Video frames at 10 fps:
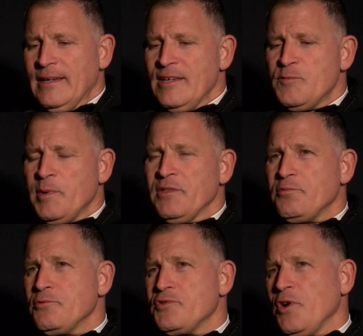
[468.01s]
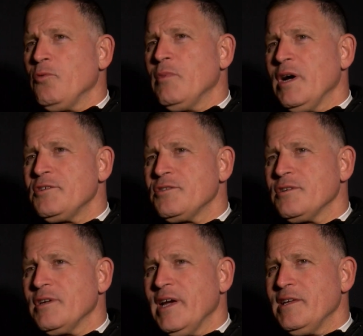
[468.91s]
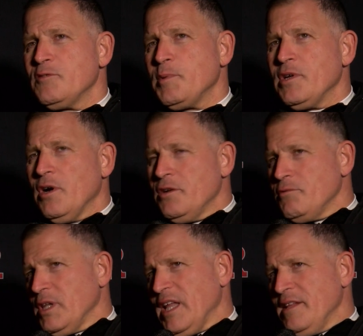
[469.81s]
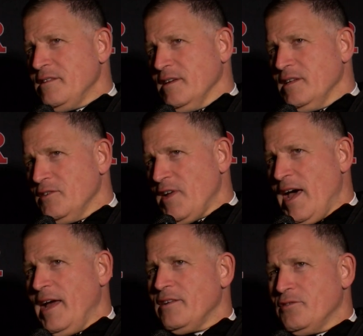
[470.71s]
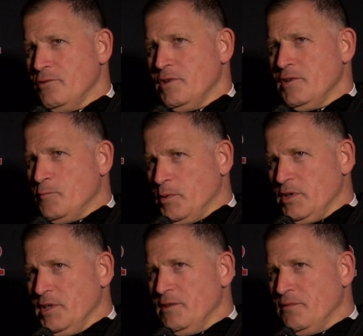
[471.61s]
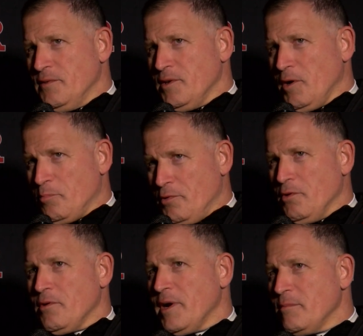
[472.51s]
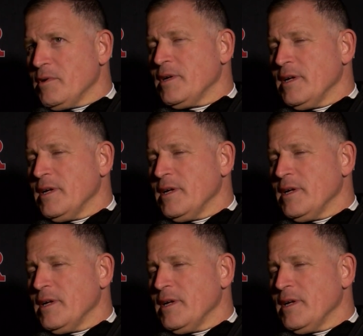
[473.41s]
he's been through so much, and he's been unrelenting in his attitude and his belief in our program.